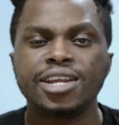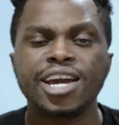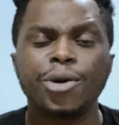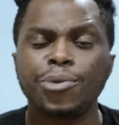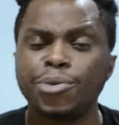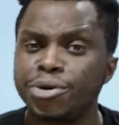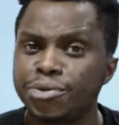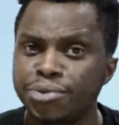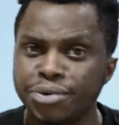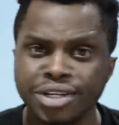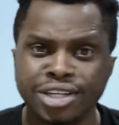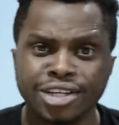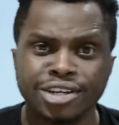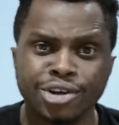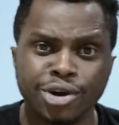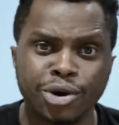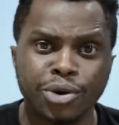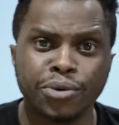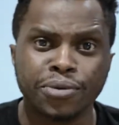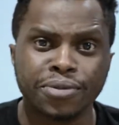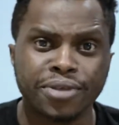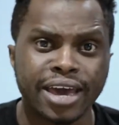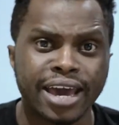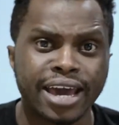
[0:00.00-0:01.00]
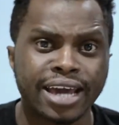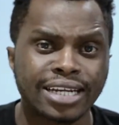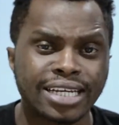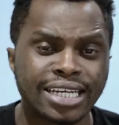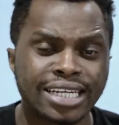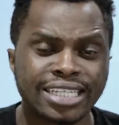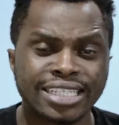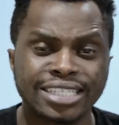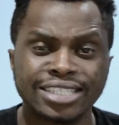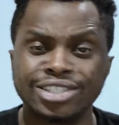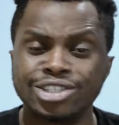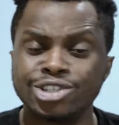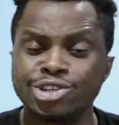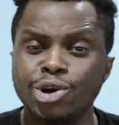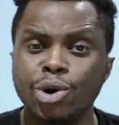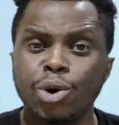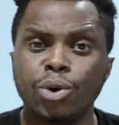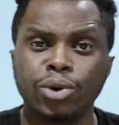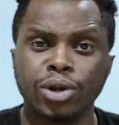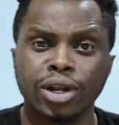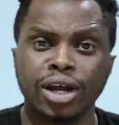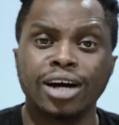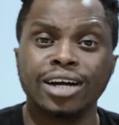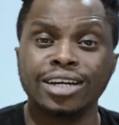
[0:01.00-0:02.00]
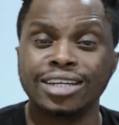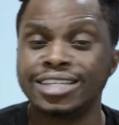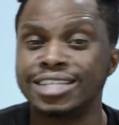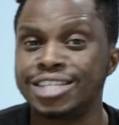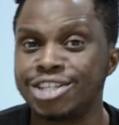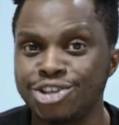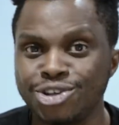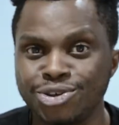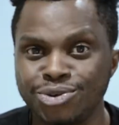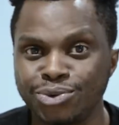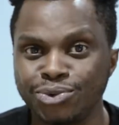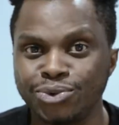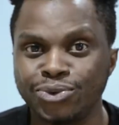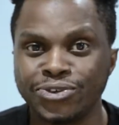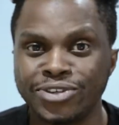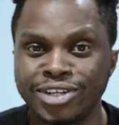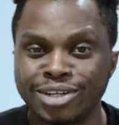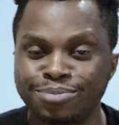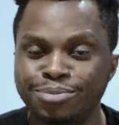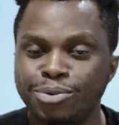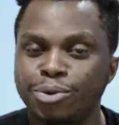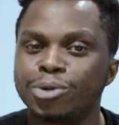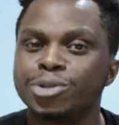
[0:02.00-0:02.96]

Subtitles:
Now, we already know that it is no longer news that